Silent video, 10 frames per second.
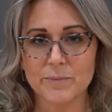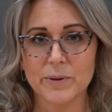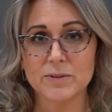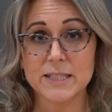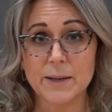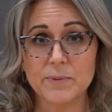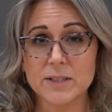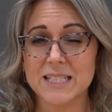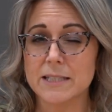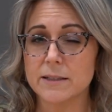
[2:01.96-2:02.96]
about
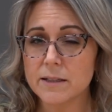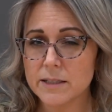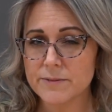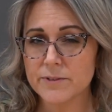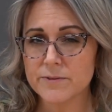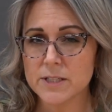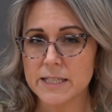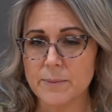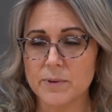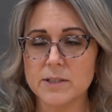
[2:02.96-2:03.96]
Staples, it's a little different for
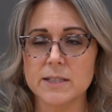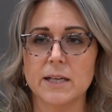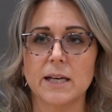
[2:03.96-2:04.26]
Staples.